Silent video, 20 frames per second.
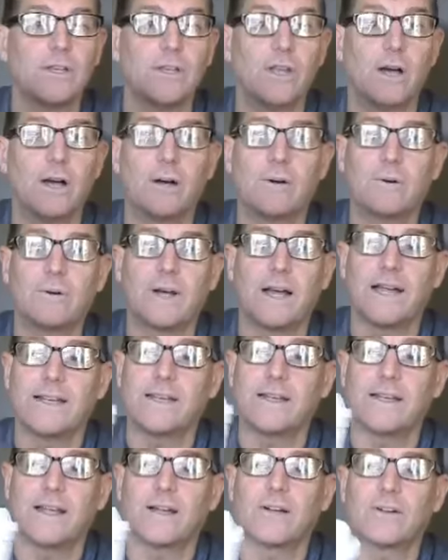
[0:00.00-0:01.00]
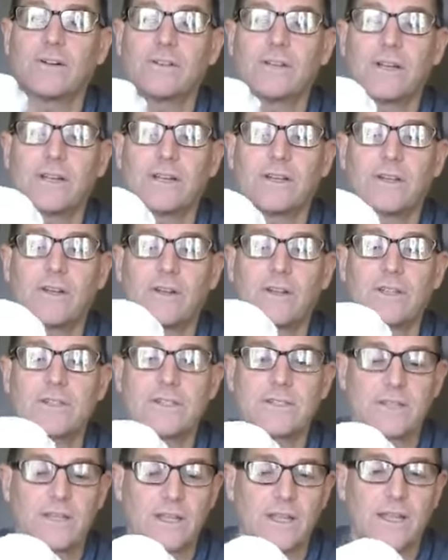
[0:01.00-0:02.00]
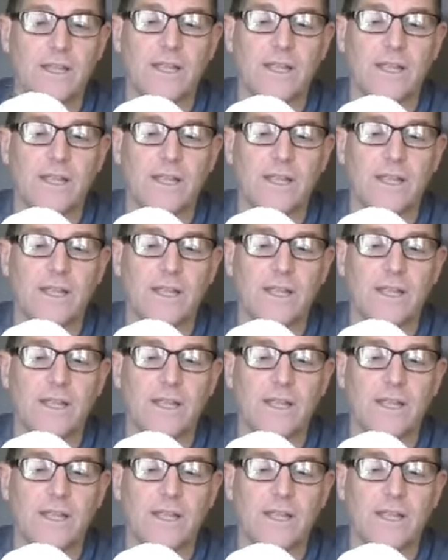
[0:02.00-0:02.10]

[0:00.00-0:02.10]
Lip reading: No, I did not go to Dunkin' Donuts.